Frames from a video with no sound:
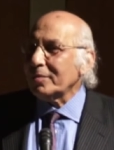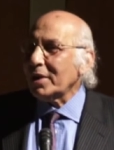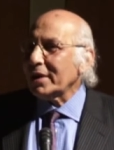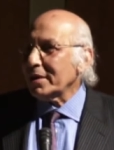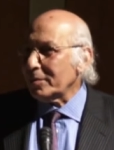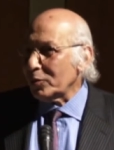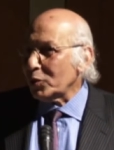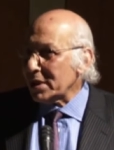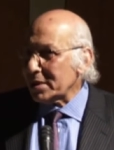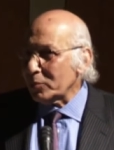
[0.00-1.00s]
by
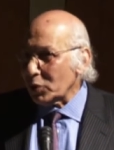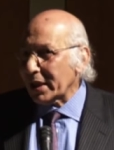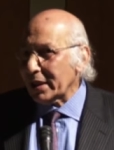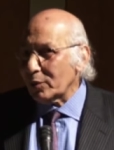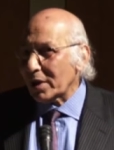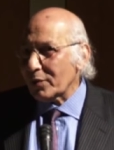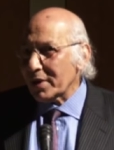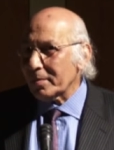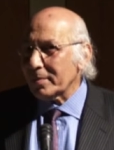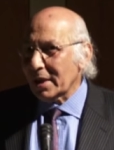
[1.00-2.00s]
Maurice Bucaille. One of
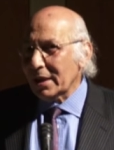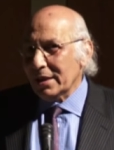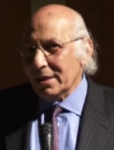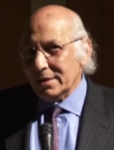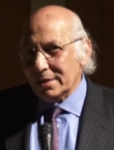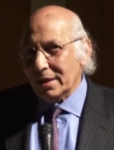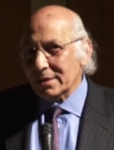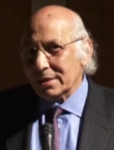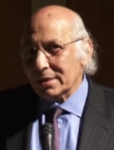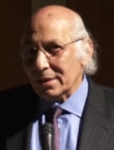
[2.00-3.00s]
them
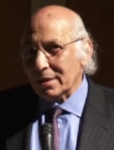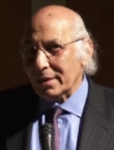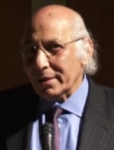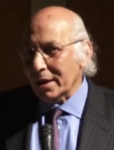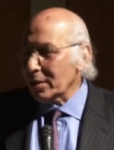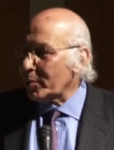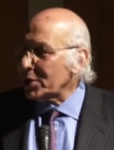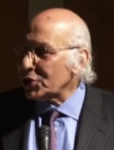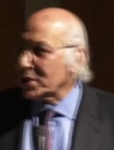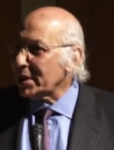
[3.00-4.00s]
states a uh, young
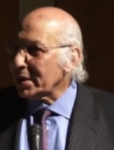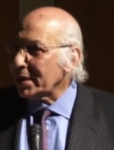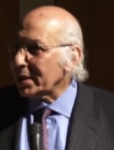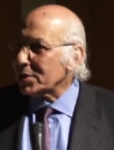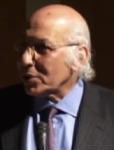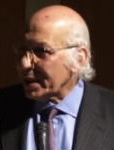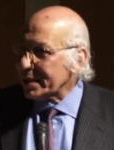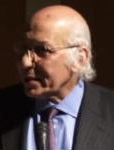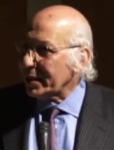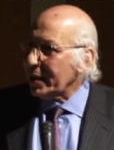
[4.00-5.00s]
British girl uh, I saw
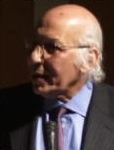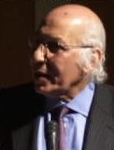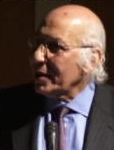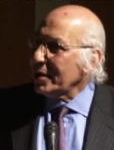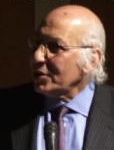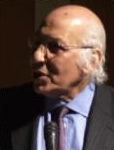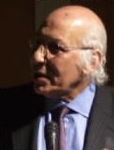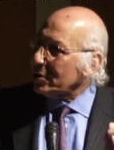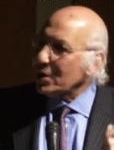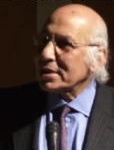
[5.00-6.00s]
yesterday.
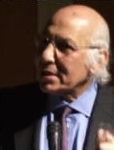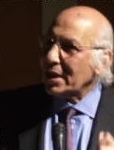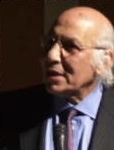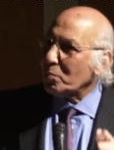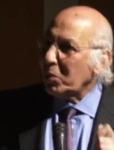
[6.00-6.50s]
She just states